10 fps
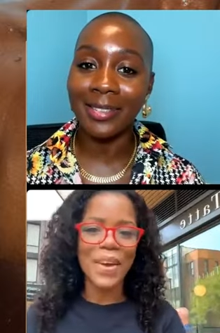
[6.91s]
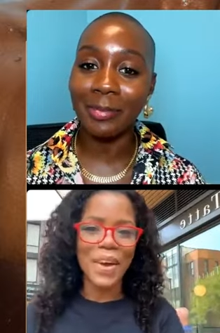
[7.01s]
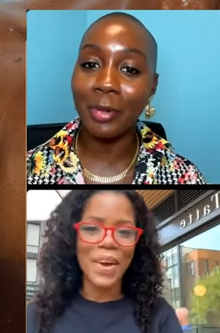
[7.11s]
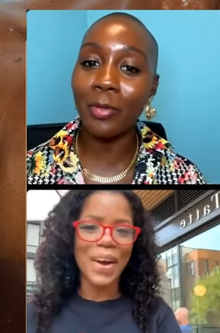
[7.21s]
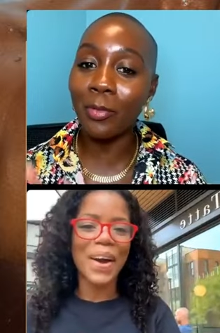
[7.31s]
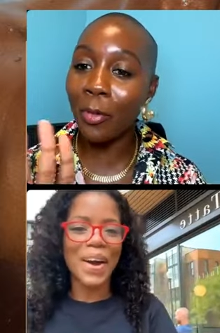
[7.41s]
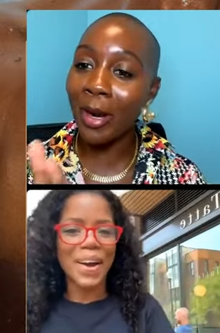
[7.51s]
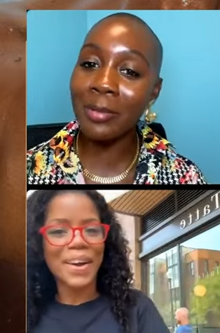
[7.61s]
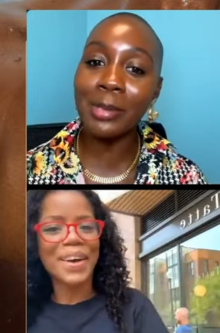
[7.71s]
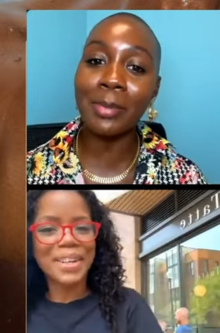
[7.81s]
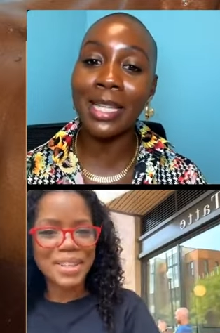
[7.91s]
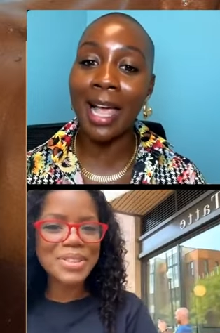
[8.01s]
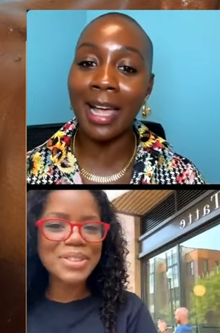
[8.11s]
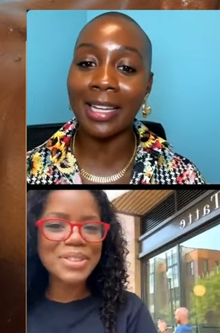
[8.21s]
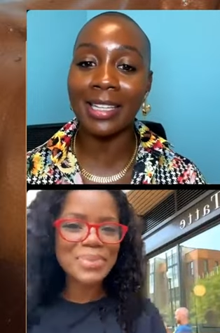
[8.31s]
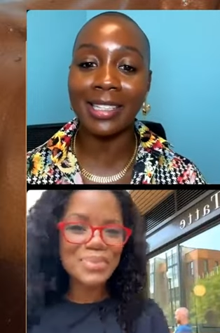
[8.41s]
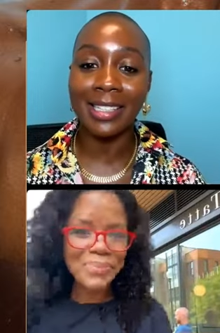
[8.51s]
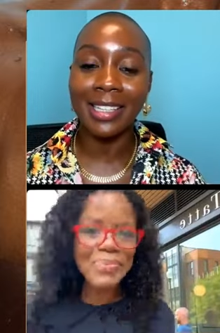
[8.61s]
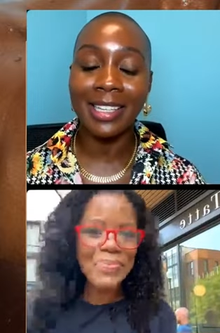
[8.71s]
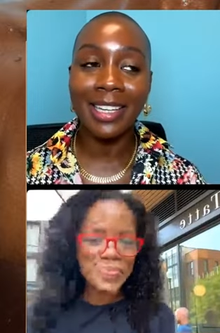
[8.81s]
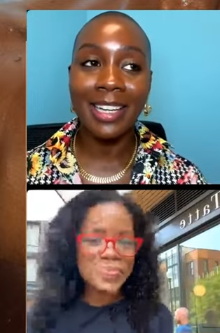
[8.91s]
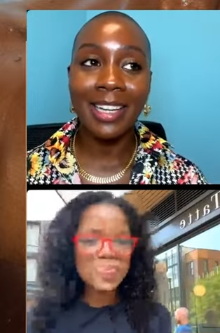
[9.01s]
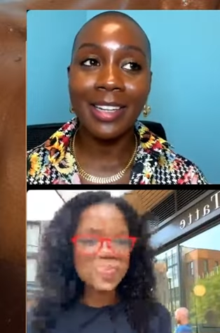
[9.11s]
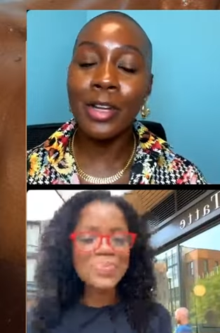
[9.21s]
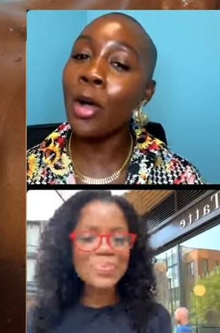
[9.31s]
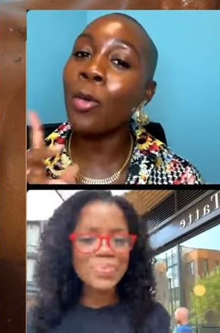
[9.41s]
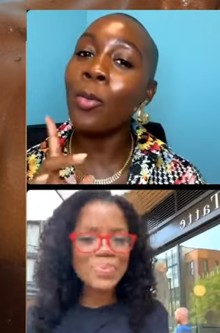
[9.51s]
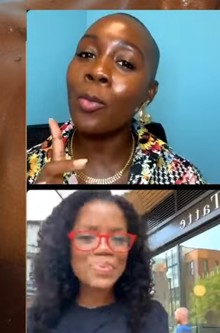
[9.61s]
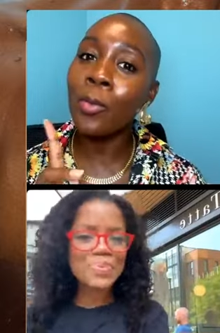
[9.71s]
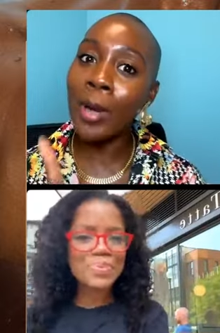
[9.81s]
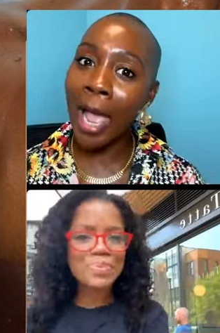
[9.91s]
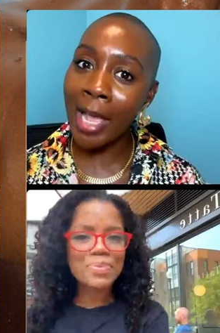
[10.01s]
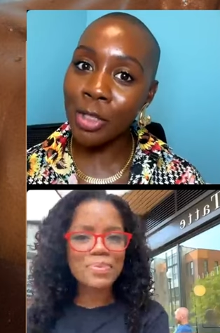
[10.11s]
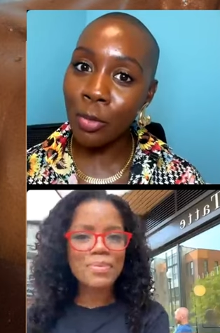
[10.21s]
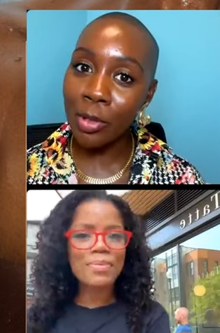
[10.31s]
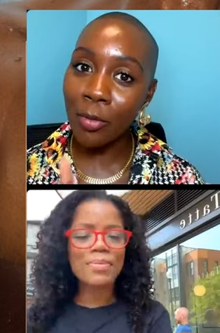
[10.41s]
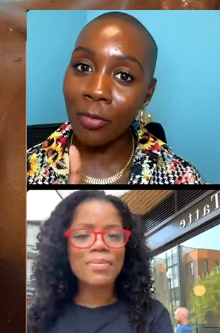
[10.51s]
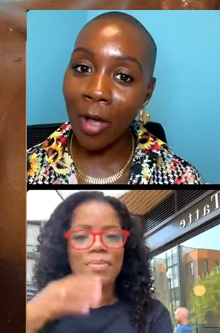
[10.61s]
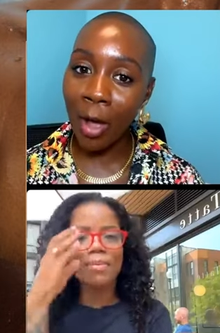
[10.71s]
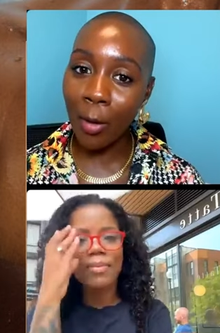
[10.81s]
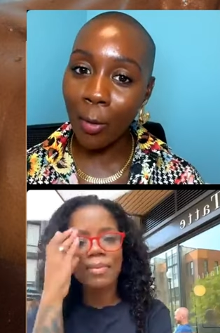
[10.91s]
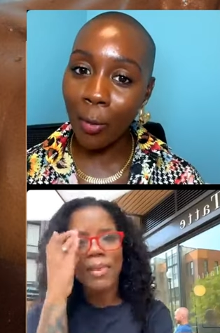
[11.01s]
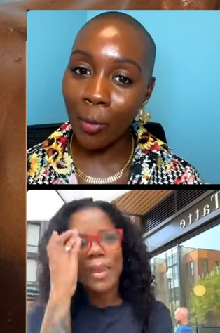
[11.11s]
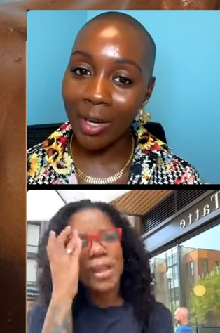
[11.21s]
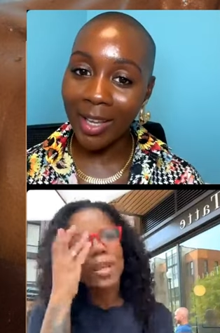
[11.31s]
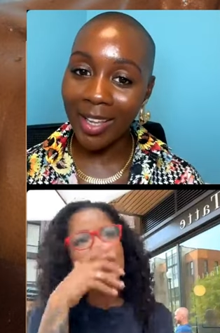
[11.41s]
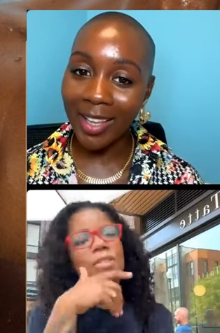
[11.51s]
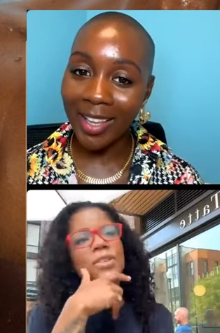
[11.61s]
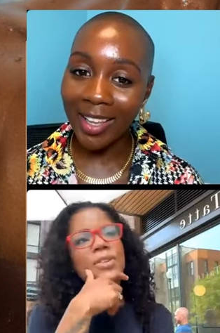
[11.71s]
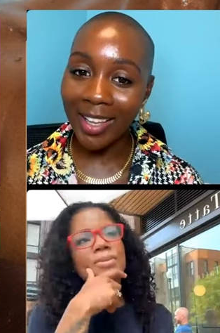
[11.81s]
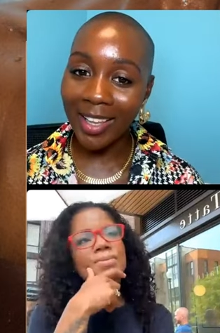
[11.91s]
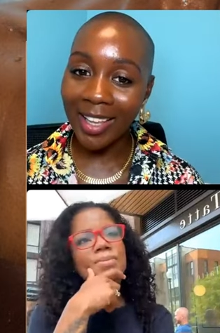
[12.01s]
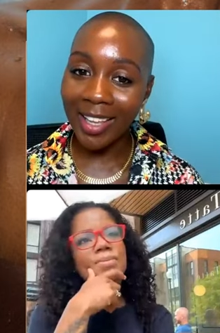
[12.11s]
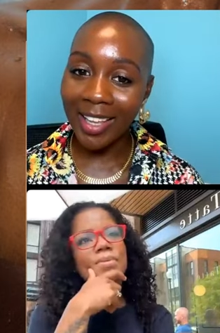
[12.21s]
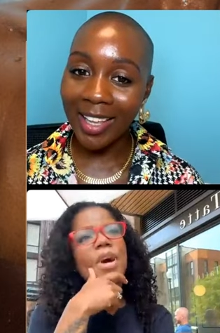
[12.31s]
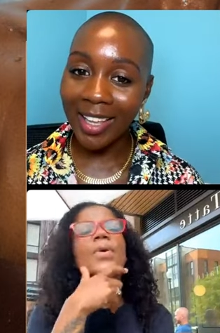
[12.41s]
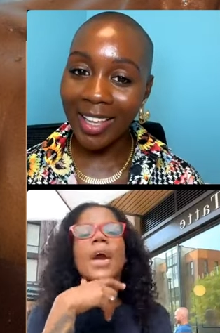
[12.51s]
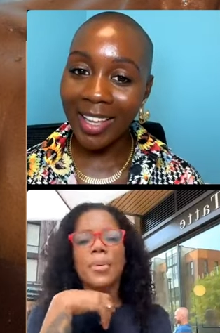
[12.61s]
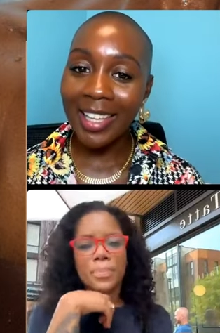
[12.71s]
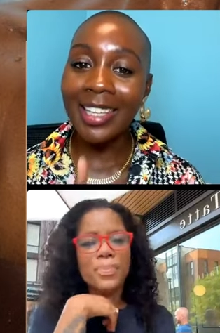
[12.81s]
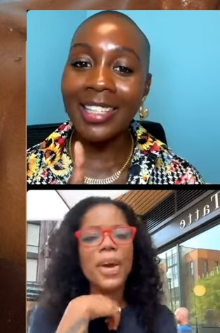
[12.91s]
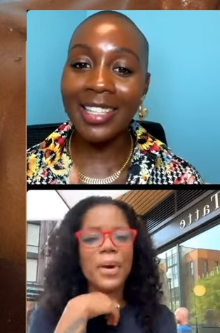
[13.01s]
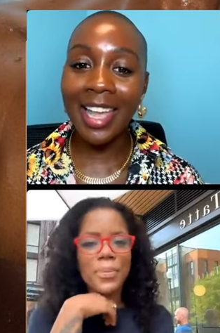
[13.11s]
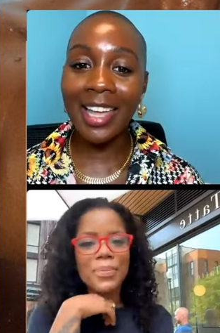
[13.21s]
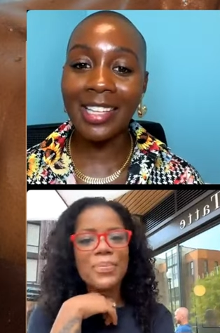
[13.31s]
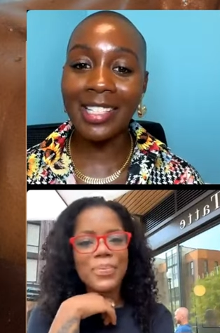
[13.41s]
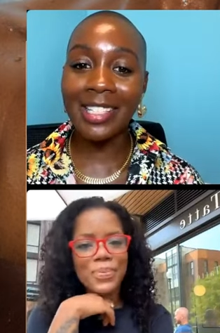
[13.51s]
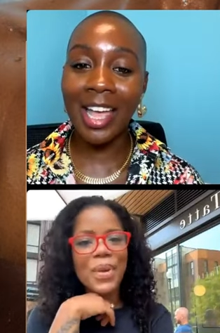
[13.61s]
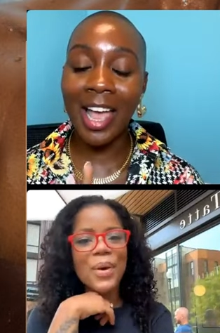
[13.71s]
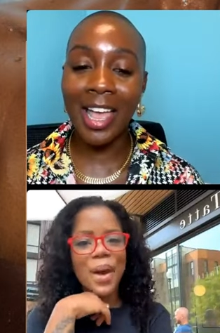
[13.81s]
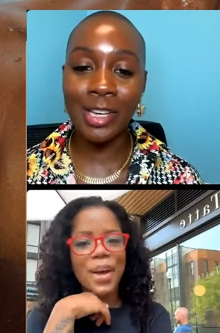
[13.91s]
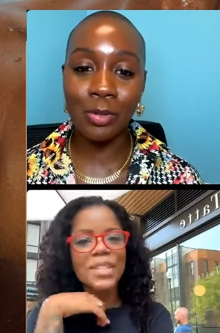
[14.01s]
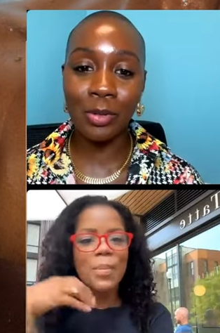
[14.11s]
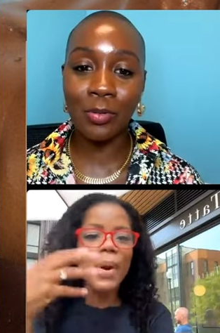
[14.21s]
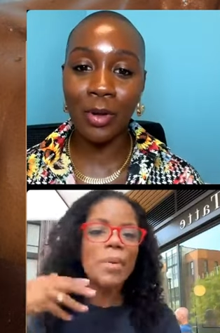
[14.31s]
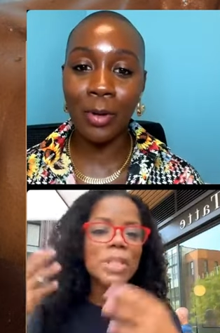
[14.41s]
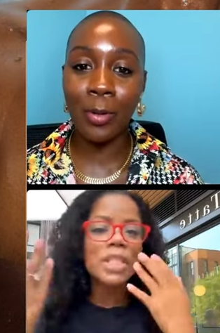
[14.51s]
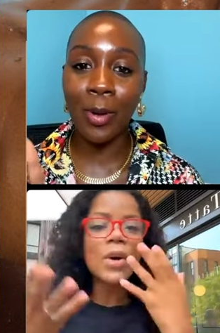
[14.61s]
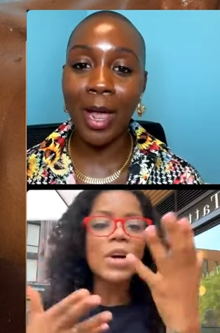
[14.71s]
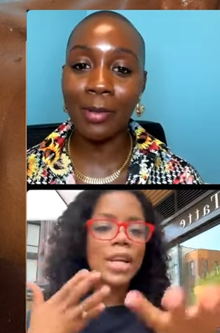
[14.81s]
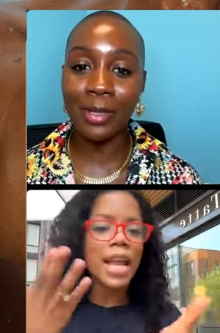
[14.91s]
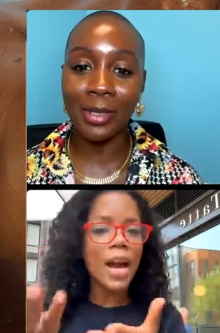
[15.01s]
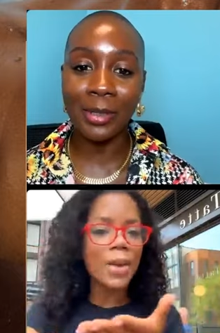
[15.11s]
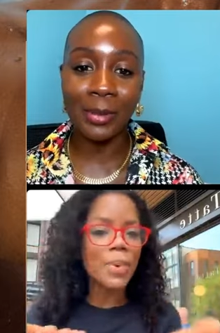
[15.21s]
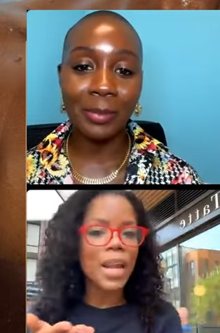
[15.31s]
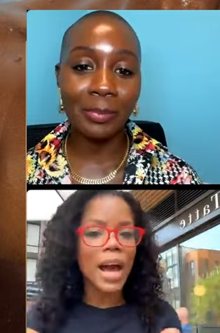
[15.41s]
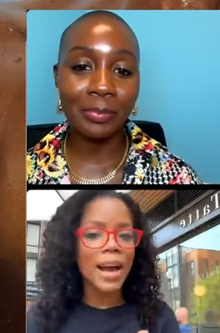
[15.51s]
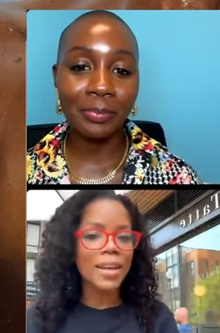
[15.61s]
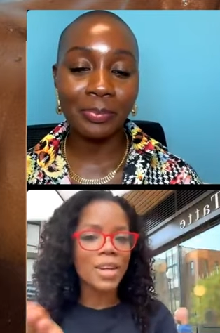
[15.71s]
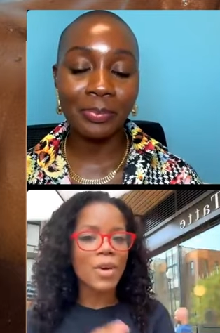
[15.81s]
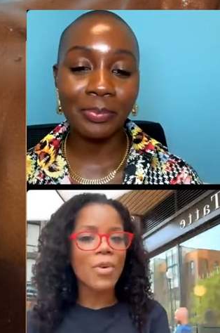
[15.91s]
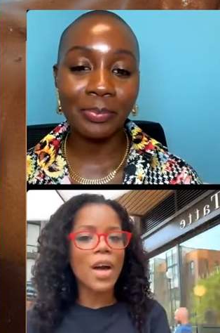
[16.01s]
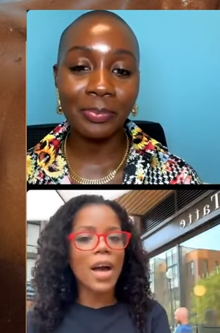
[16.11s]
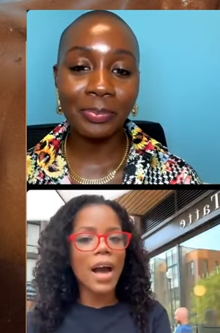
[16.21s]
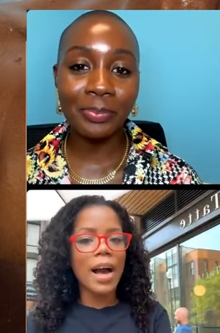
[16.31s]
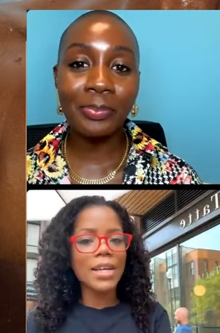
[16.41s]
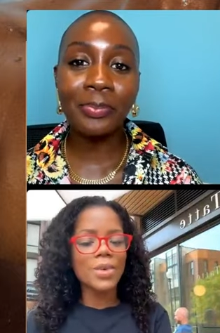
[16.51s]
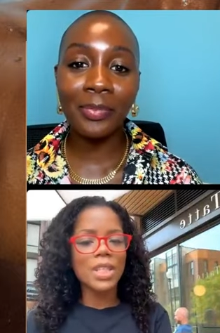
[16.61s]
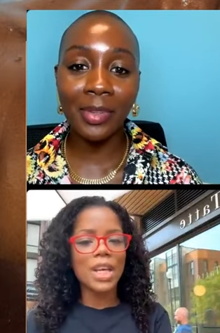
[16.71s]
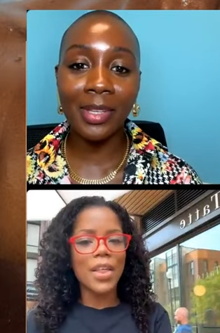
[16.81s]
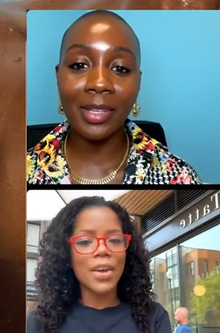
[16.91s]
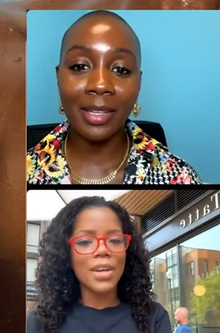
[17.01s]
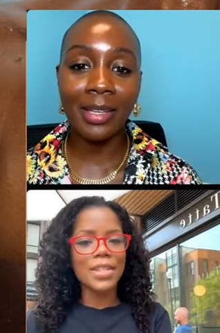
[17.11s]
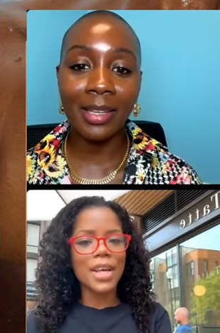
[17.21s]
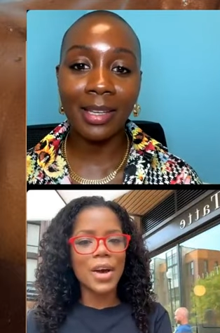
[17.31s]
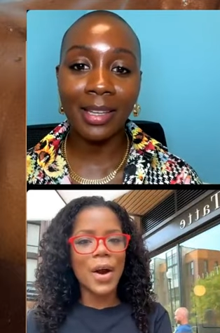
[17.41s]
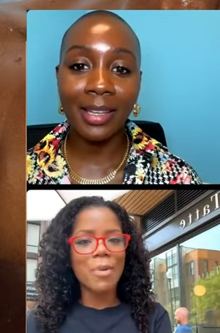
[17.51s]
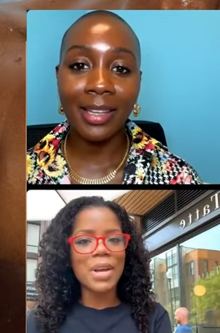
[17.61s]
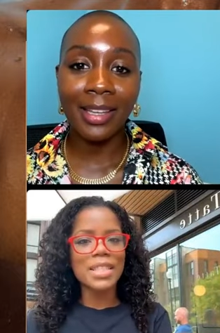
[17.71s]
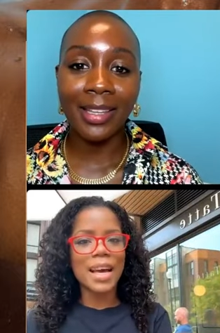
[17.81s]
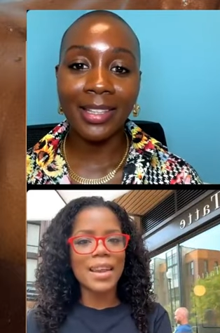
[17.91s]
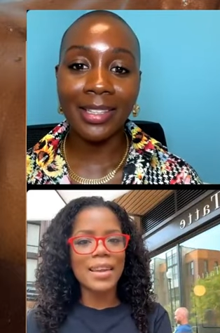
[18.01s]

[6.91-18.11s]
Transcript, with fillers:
Speaker 1: before I was blogging, no, we had you on the phone.
Speaker 2: Yeah. Oh yeah. Yeah.
Speaker 1: Yes.
Speaker 2: Okay. So, but we're still good now to put eye, you know, eyes on each other. So I'm excited